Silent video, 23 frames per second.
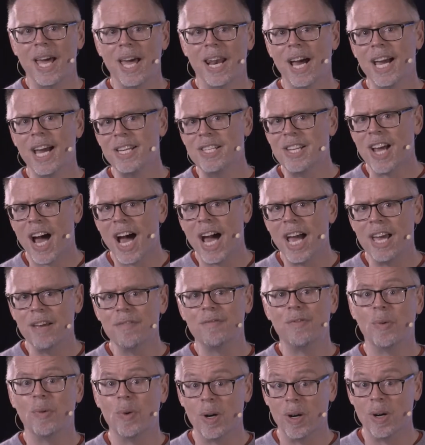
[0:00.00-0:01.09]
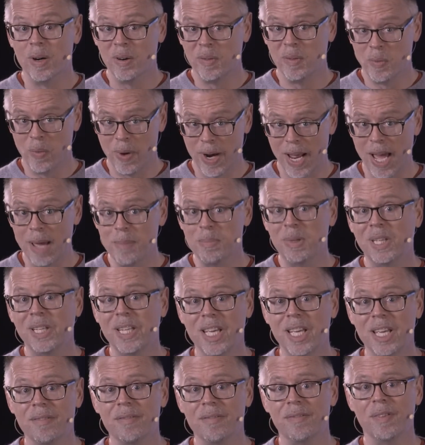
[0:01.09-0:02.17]
and I die for what I
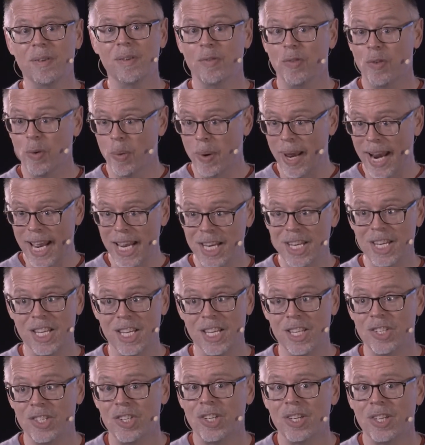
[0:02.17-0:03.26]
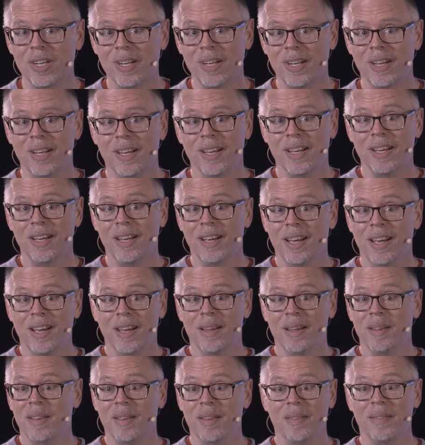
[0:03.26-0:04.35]
believe and for what I teach,
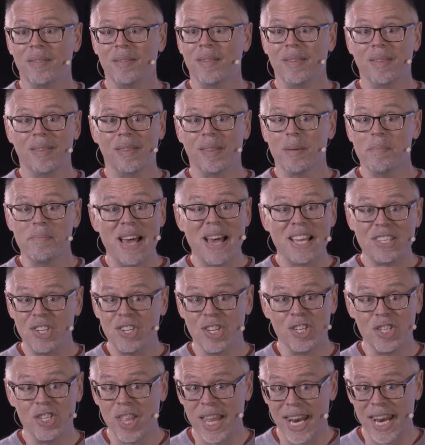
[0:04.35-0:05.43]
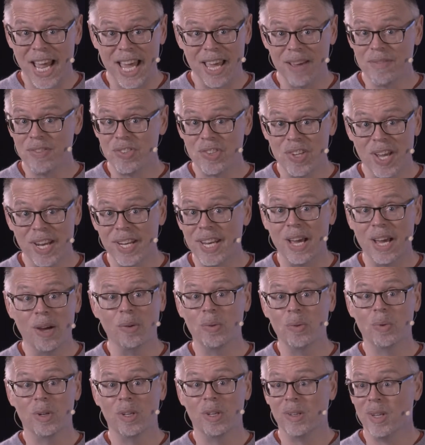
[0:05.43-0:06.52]
the message that I have sent
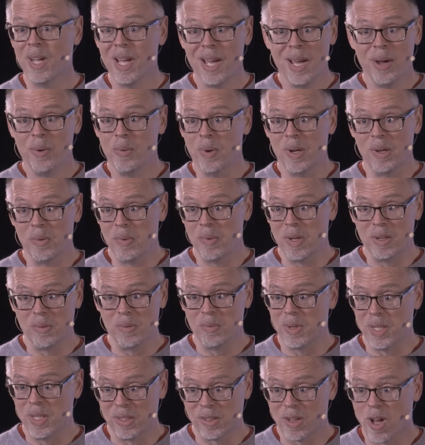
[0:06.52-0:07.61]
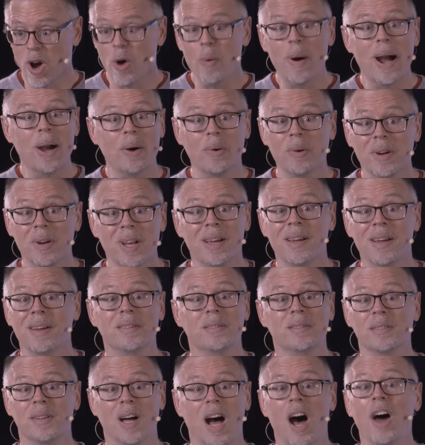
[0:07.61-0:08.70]
out will go out
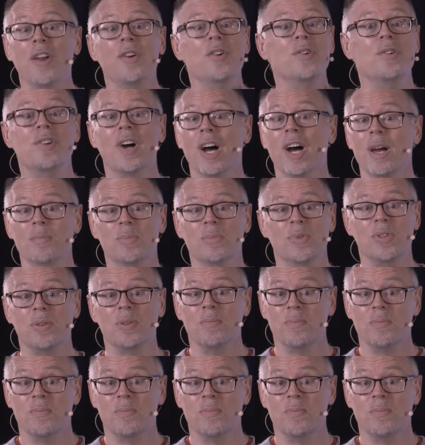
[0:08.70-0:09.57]
100 times